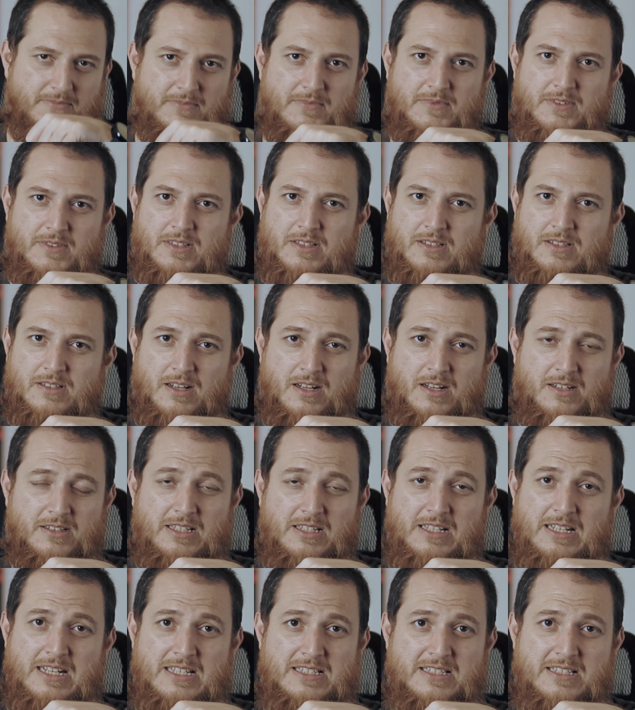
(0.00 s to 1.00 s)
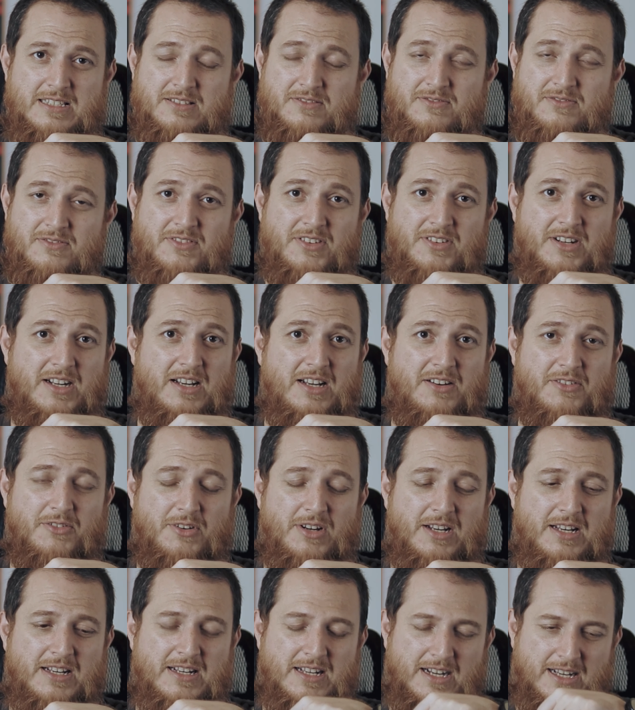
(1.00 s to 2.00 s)
Earthiness is really,
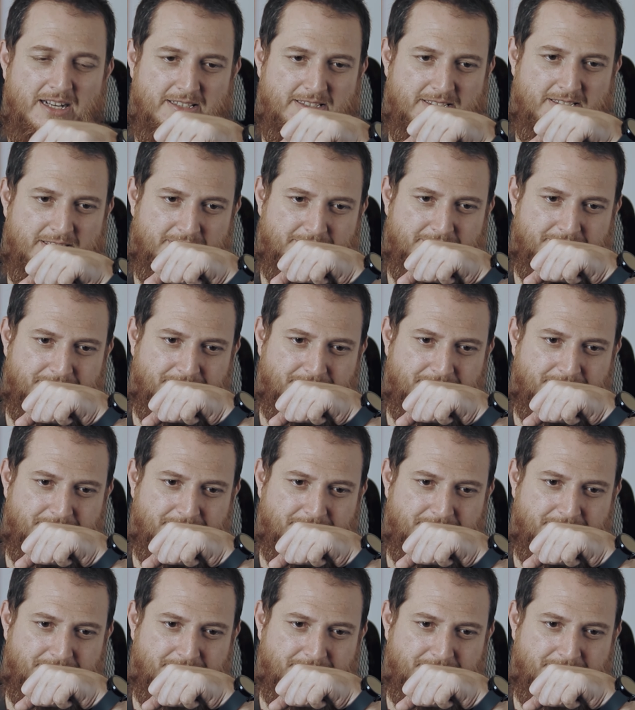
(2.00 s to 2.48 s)
really nice.